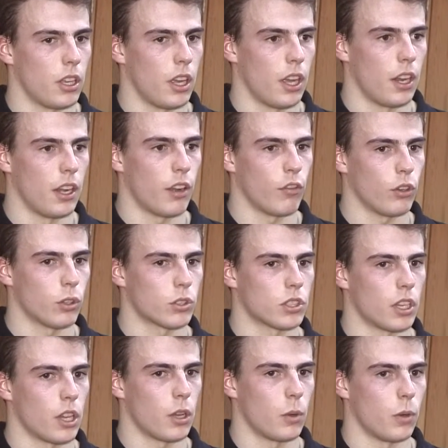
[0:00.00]
and I've
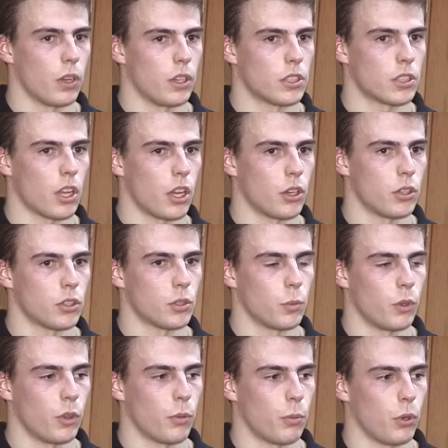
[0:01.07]
also started doing some
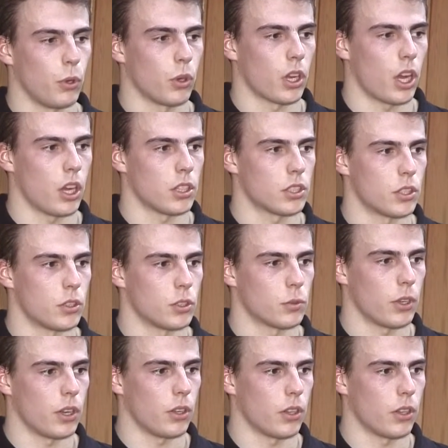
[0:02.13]
work with Paul Carter as well,